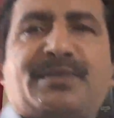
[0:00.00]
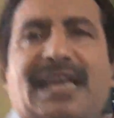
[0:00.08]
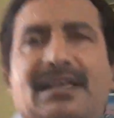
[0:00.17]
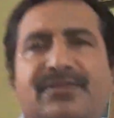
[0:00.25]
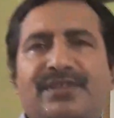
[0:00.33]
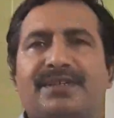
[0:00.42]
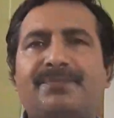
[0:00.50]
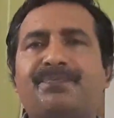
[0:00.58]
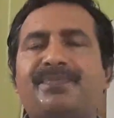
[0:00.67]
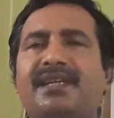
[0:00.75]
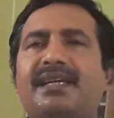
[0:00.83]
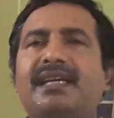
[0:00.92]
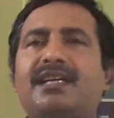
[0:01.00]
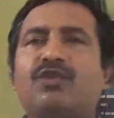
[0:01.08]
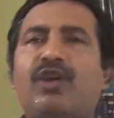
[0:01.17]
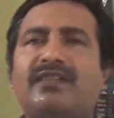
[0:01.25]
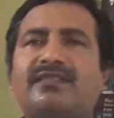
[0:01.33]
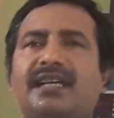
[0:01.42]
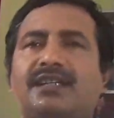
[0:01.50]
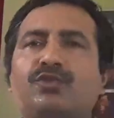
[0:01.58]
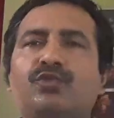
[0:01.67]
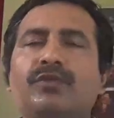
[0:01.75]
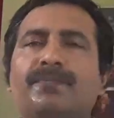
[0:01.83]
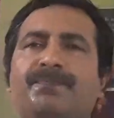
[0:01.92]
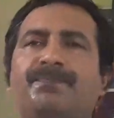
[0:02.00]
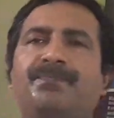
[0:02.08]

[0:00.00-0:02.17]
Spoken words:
observed across the two